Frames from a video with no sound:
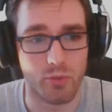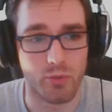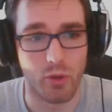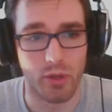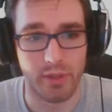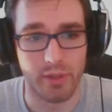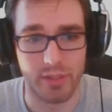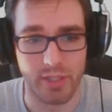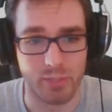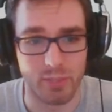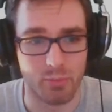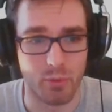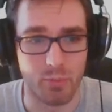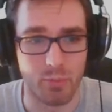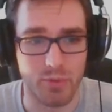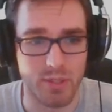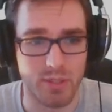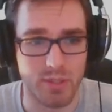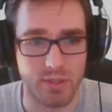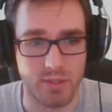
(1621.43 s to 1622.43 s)
all intents and
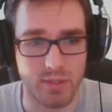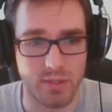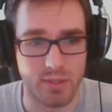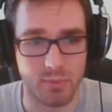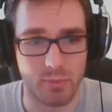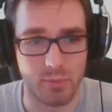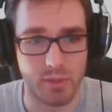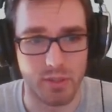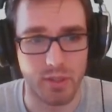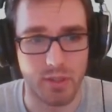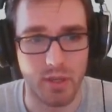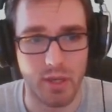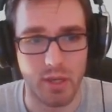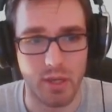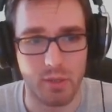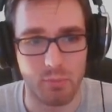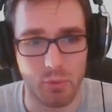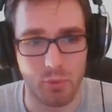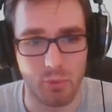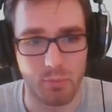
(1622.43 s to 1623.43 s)
purposes is simply
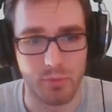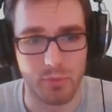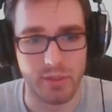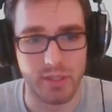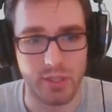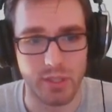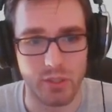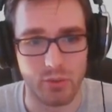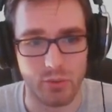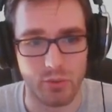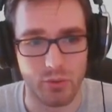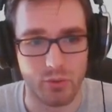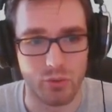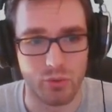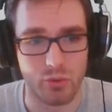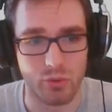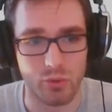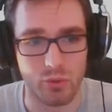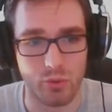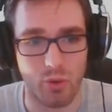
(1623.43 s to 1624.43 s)
perpendicular
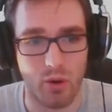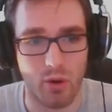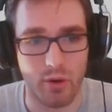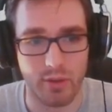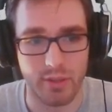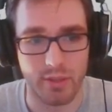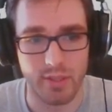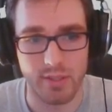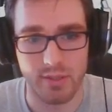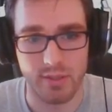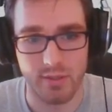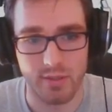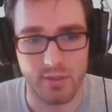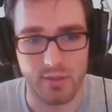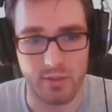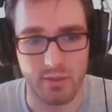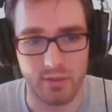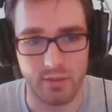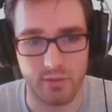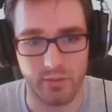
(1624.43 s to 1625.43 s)
to our distance
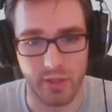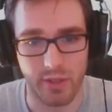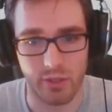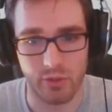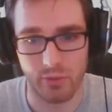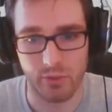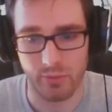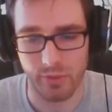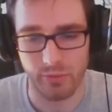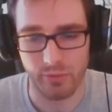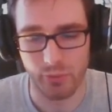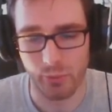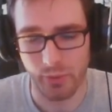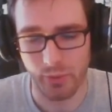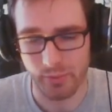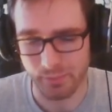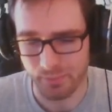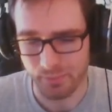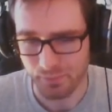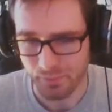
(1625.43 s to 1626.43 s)
vector, if you will.
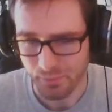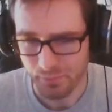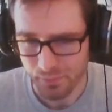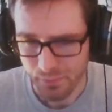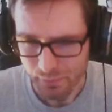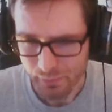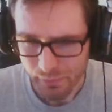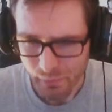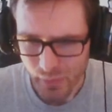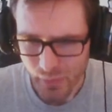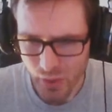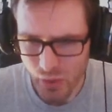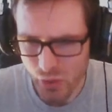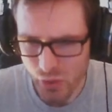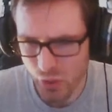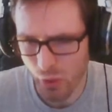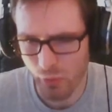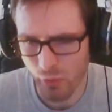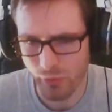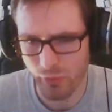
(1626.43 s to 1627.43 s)

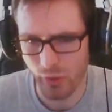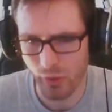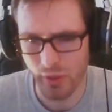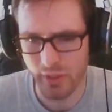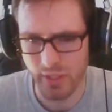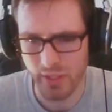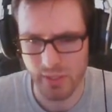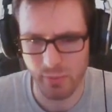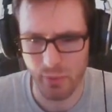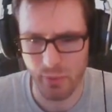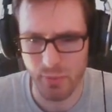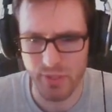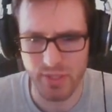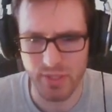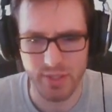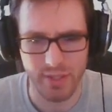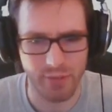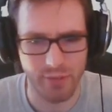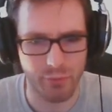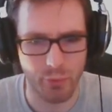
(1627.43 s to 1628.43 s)
So for all intents and
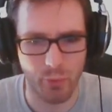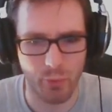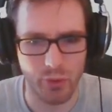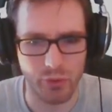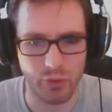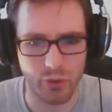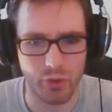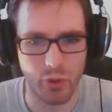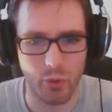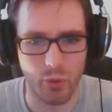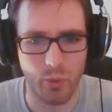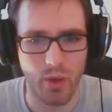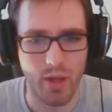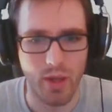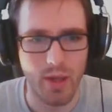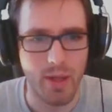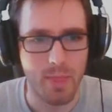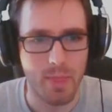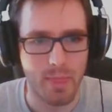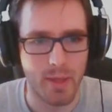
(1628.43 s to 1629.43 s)
purposes, if we want to know
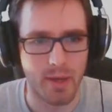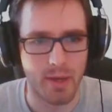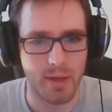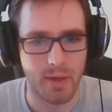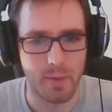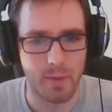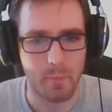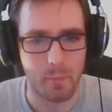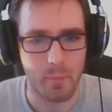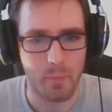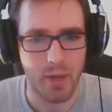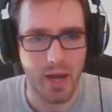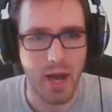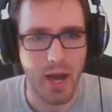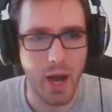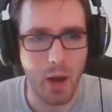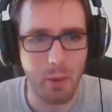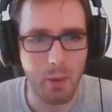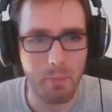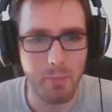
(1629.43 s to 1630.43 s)

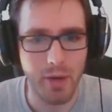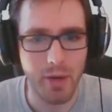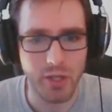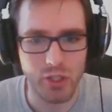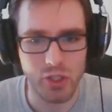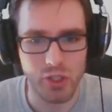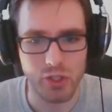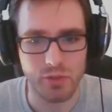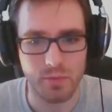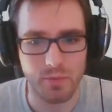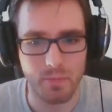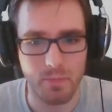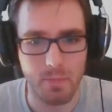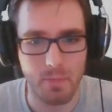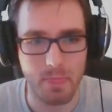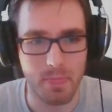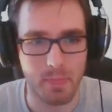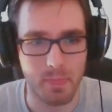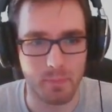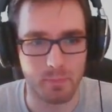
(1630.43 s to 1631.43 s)
how much
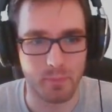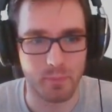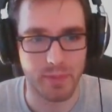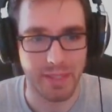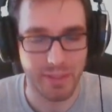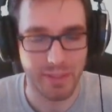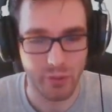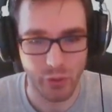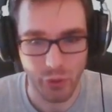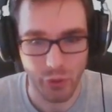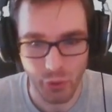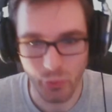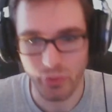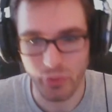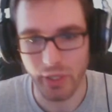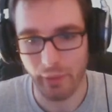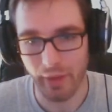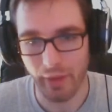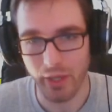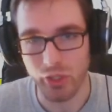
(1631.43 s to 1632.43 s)
in the U
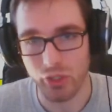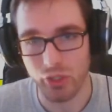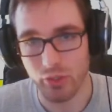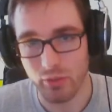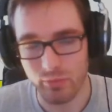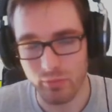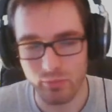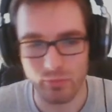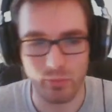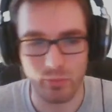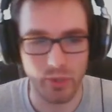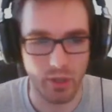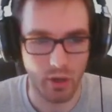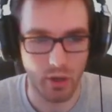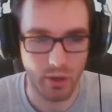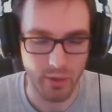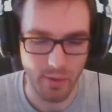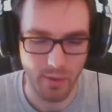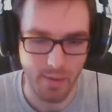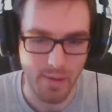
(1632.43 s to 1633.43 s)
direction we are,